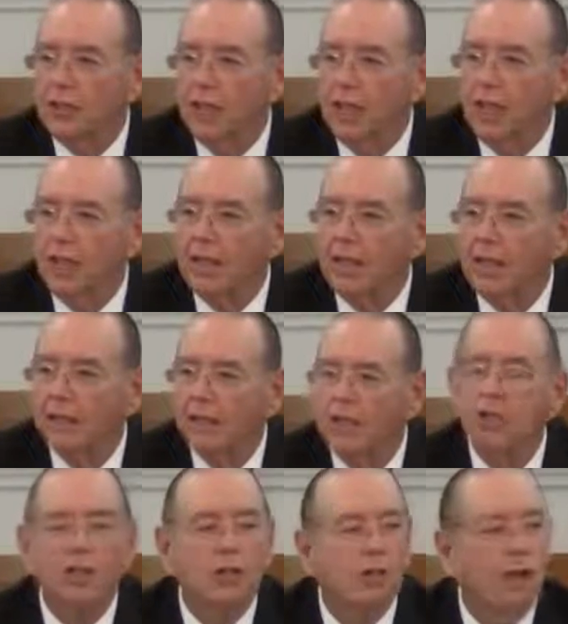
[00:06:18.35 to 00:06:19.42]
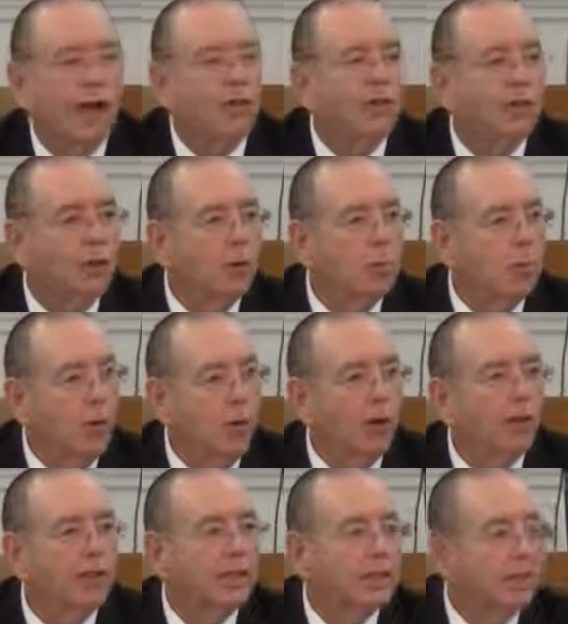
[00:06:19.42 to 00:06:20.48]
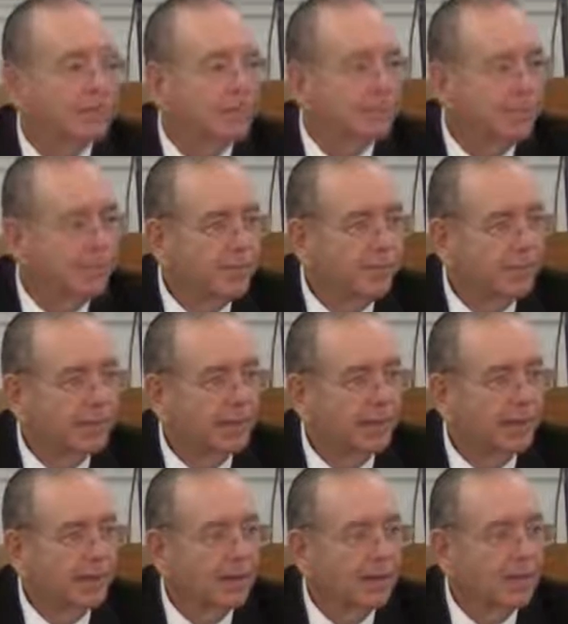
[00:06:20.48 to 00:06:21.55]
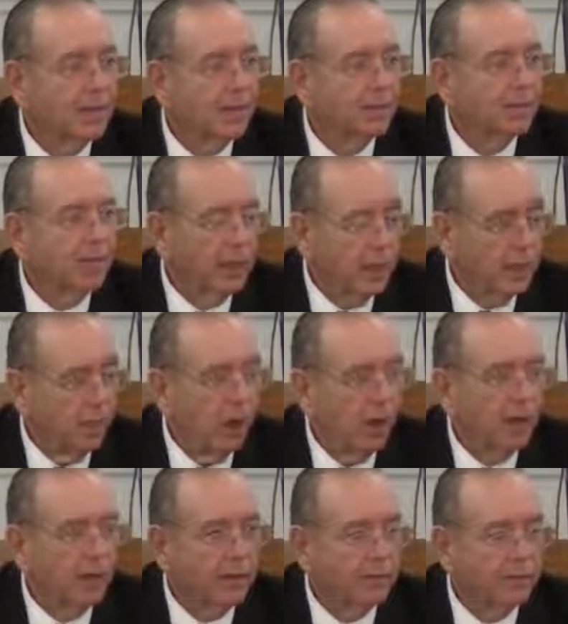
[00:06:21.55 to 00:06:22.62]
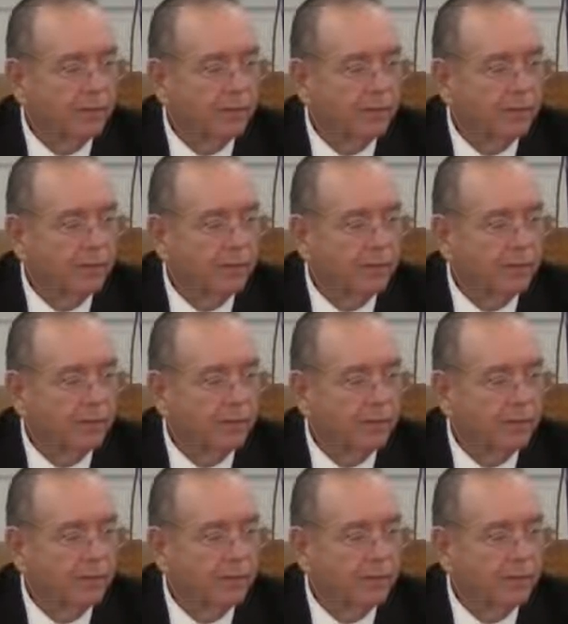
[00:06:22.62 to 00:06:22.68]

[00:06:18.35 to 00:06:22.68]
a geographical point played a part.